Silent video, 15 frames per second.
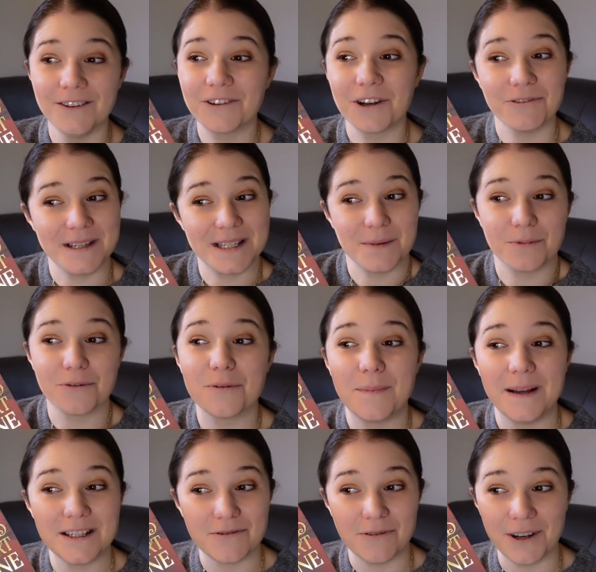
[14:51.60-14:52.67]
of Carissa
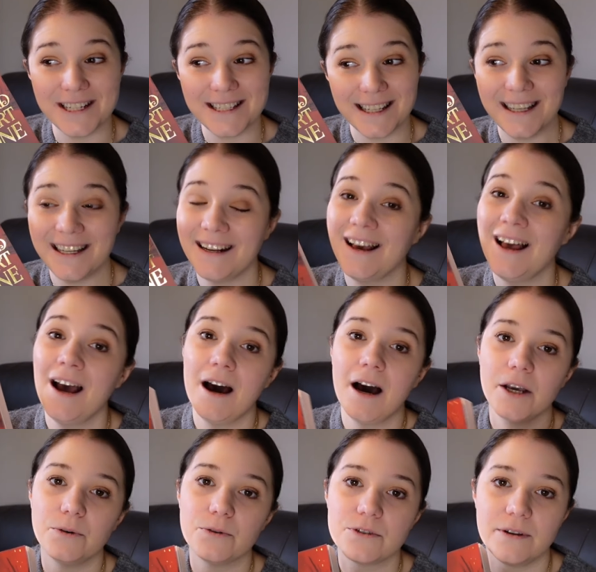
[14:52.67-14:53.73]
Broadbent's writing.
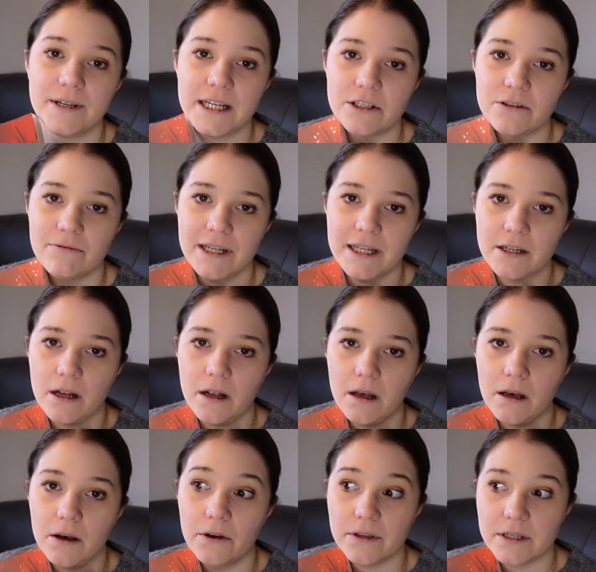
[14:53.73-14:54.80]
I also need to read
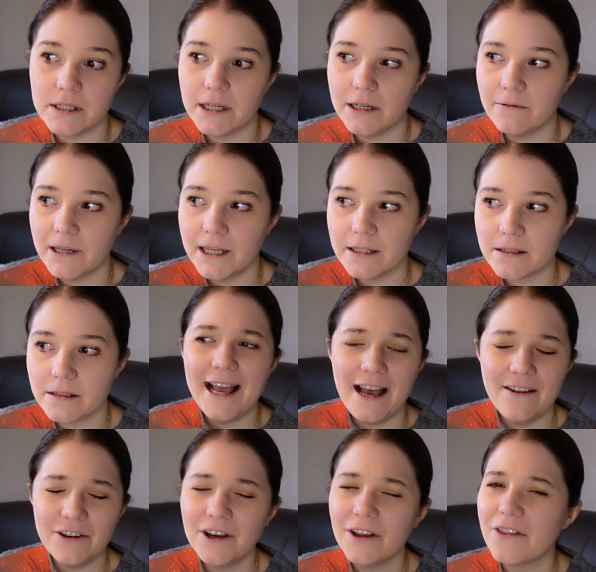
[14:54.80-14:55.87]
her other series. I
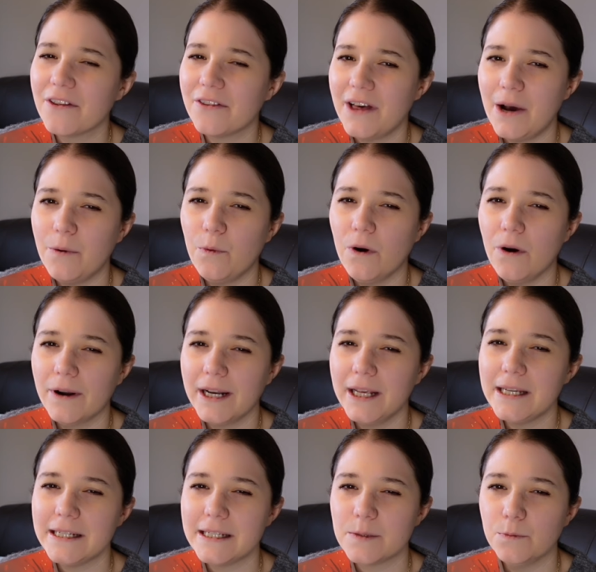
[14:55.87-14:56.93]
have heard that that one
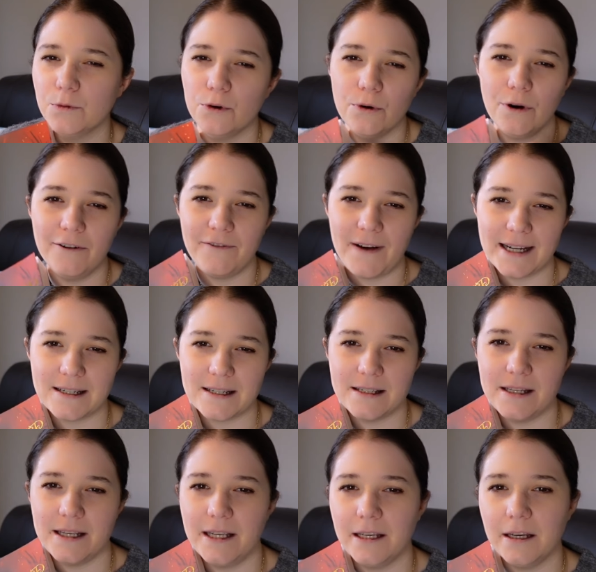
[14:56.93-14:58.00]
is more
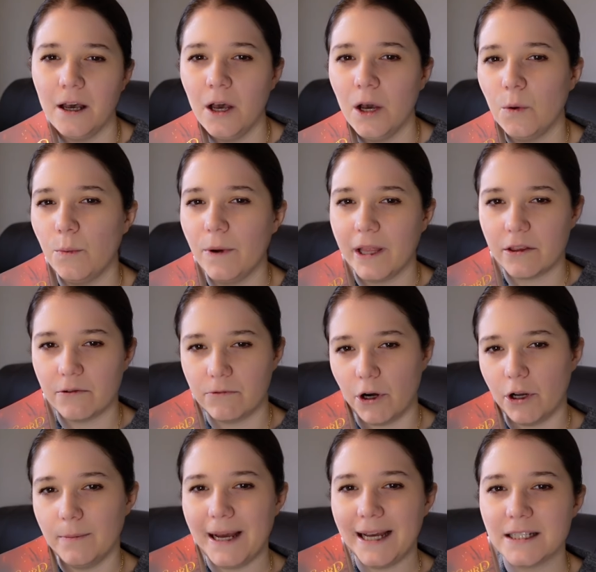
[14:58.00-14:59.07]
fantasy with
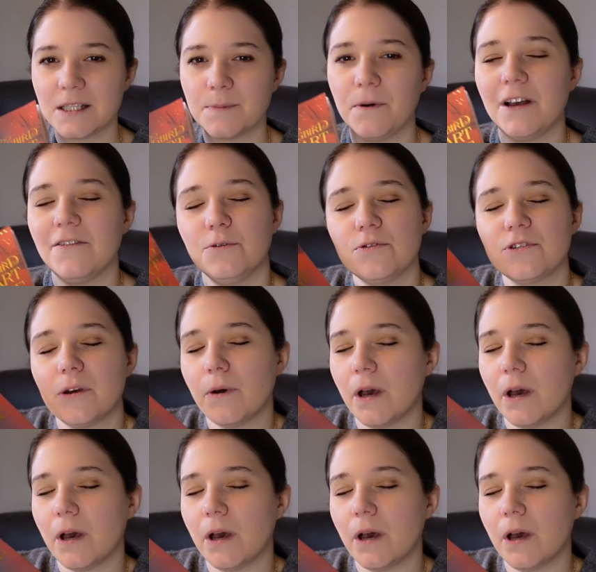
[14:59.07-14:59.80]
romance, but I've also